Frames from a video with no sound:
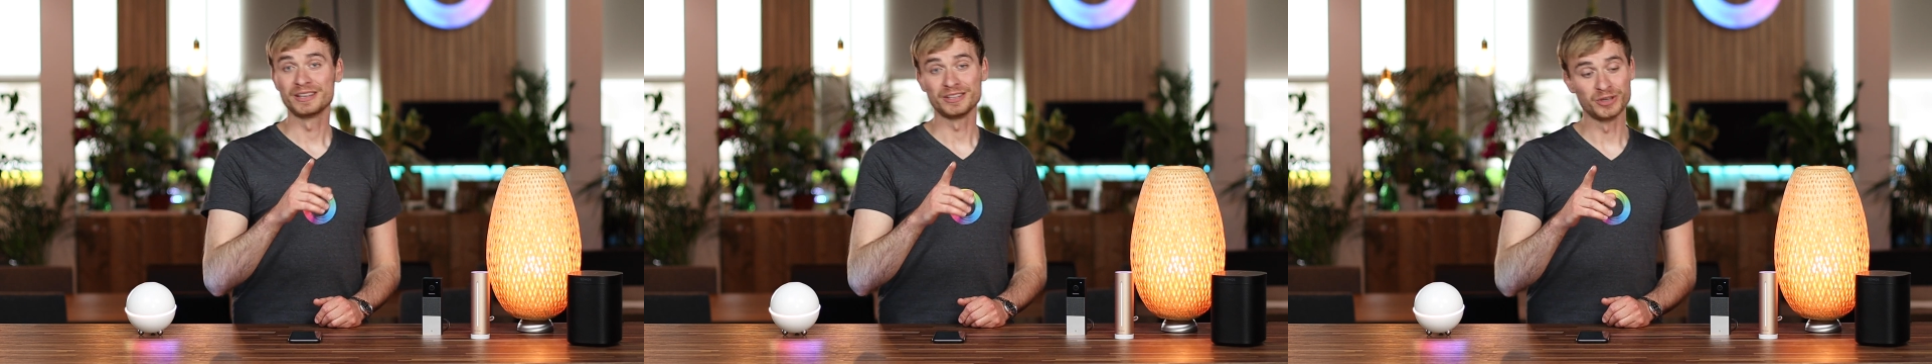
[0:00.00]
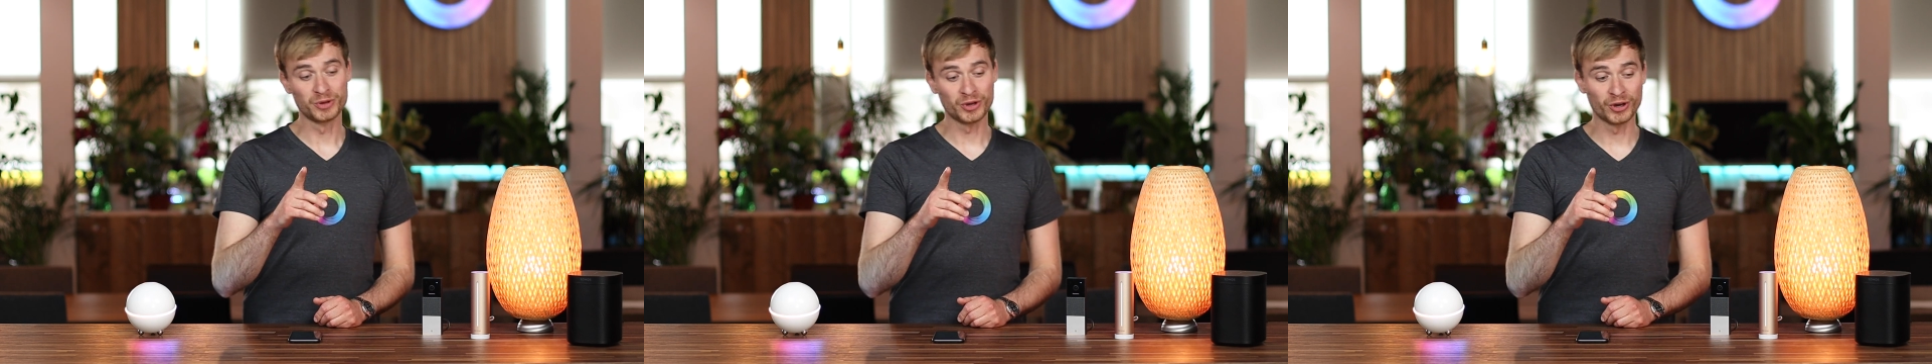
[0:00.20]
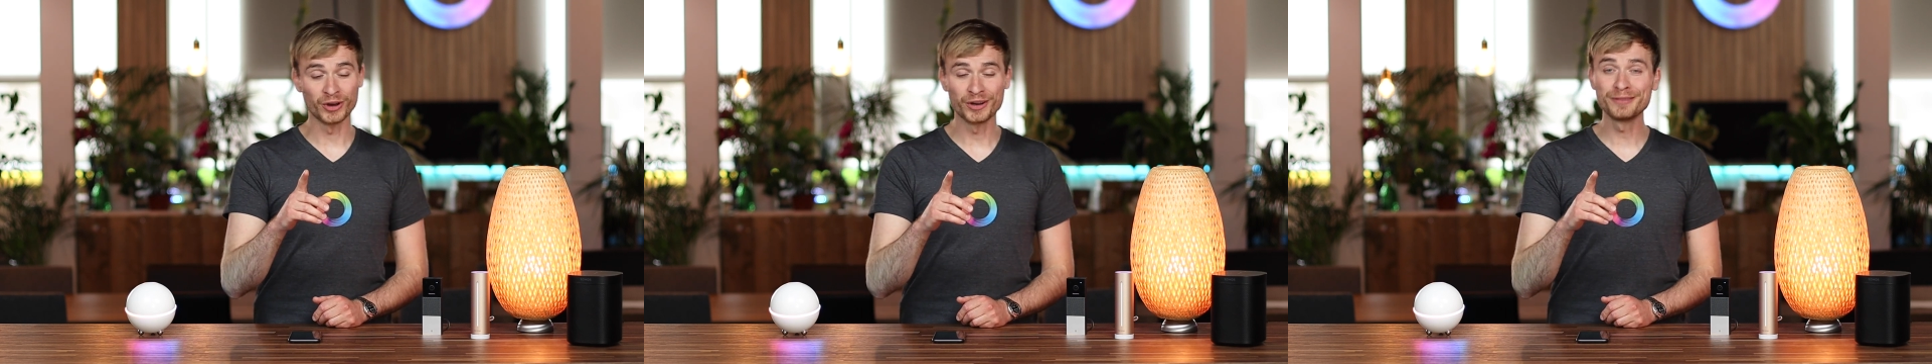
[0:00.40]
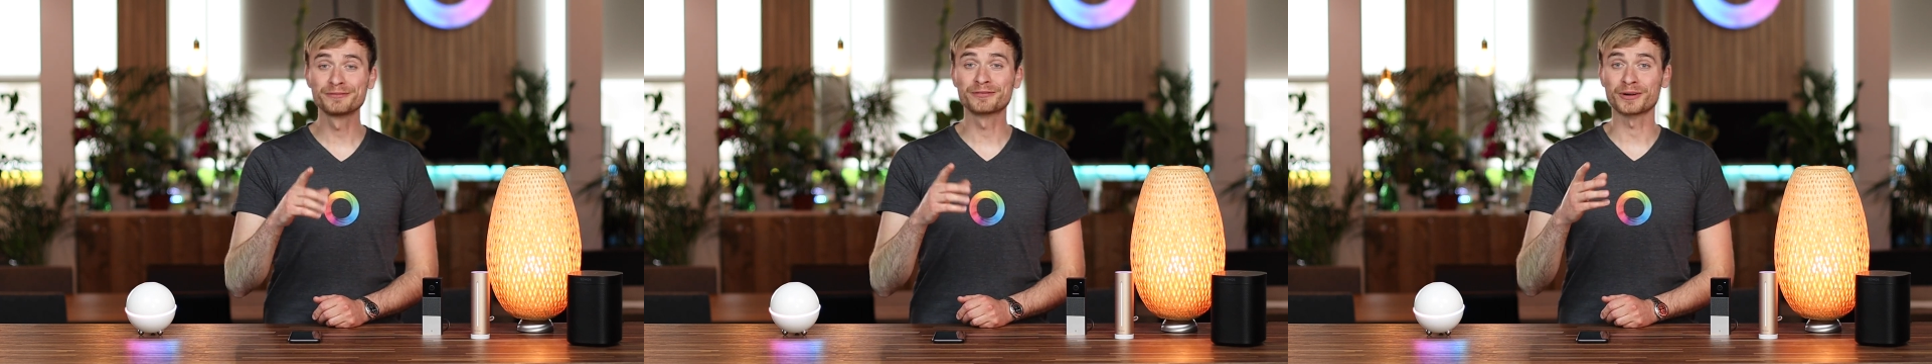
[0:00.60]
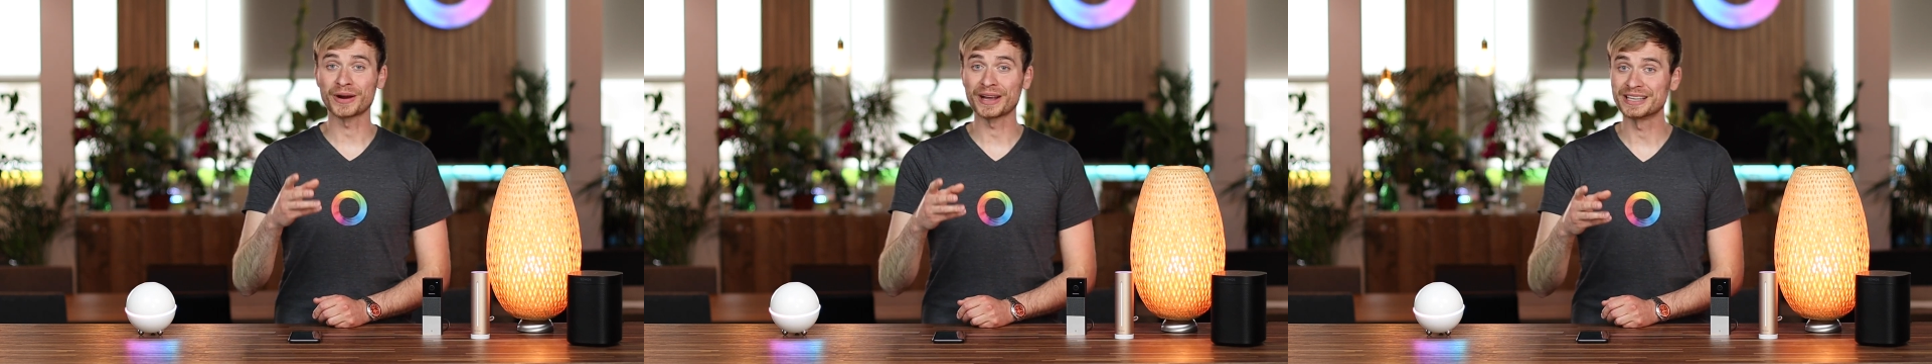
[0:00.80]
You could,
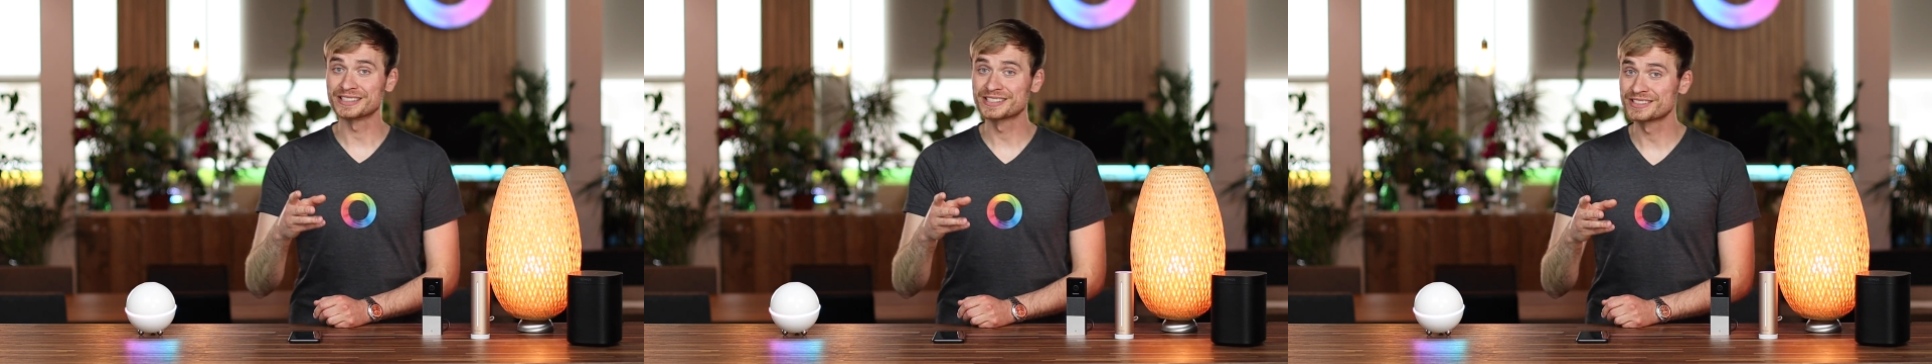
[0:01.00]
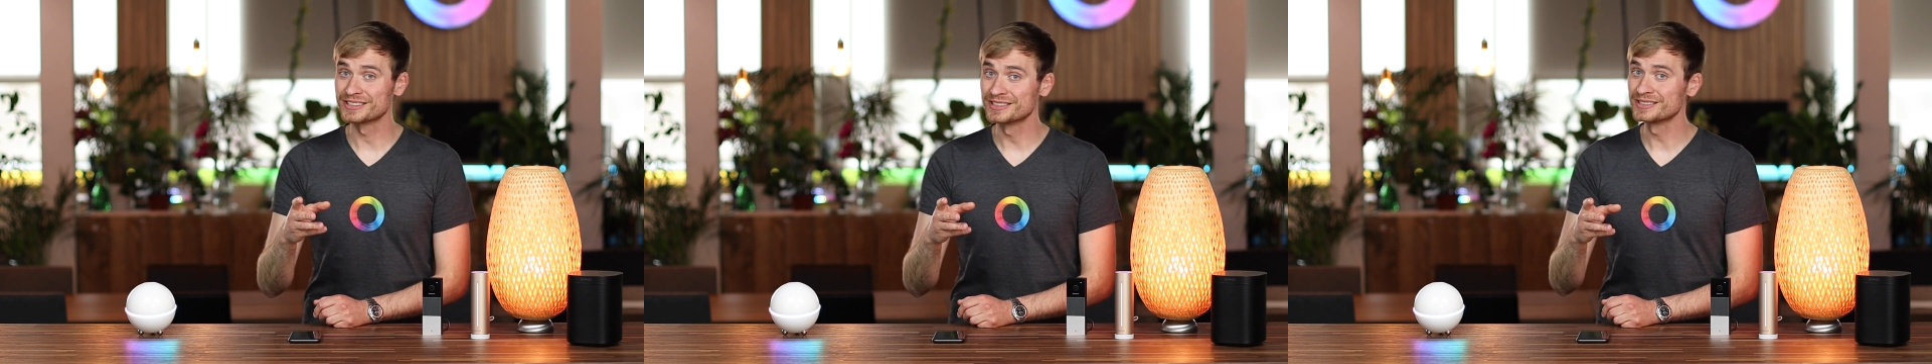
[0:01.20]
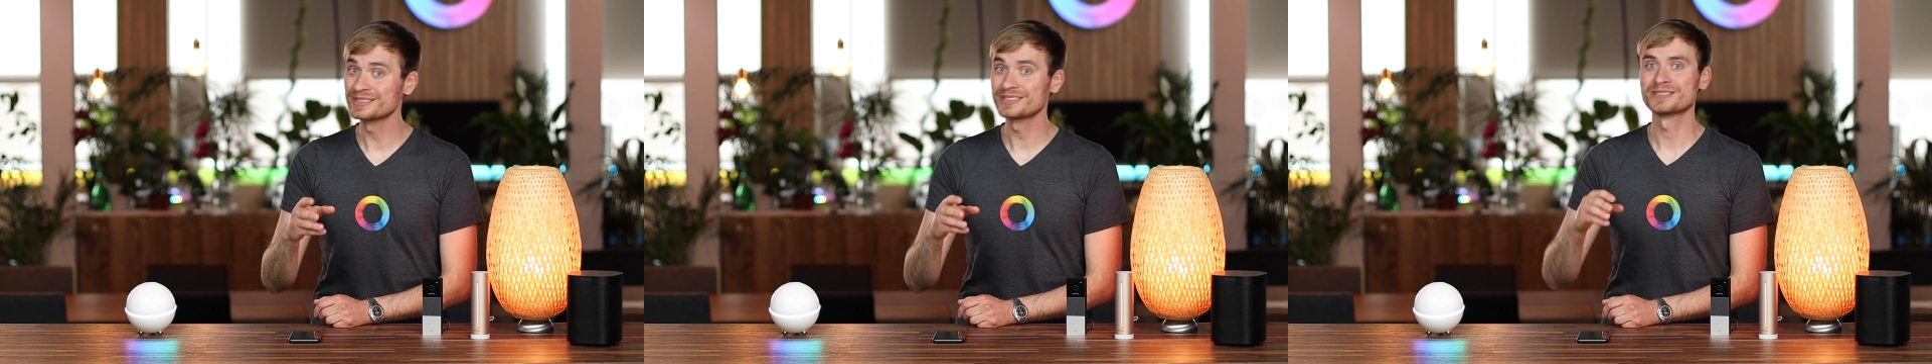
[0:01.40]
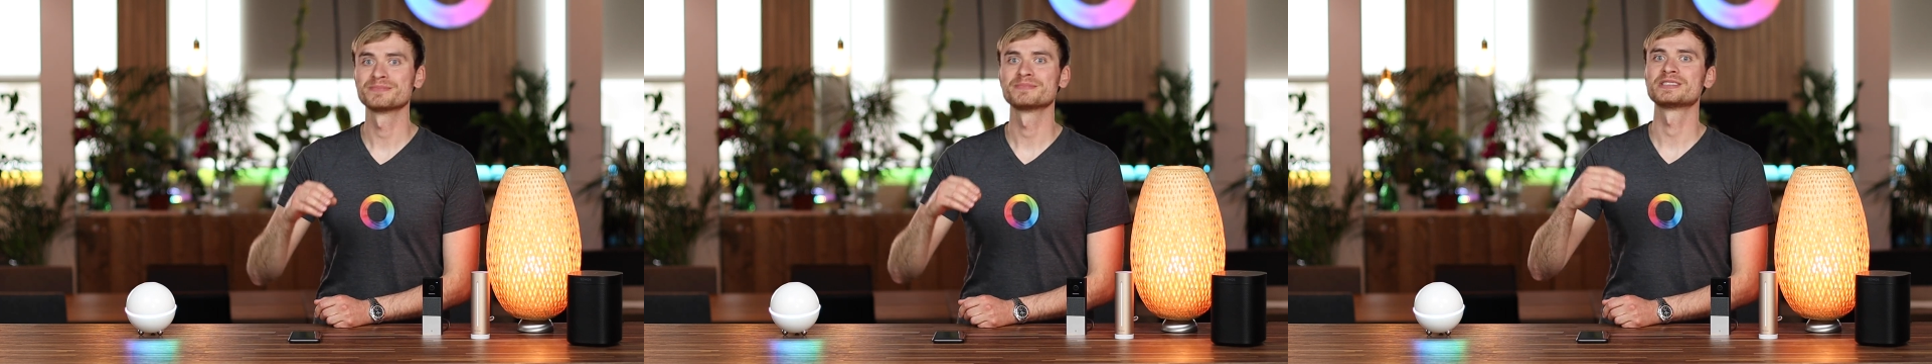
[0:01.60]
for instance,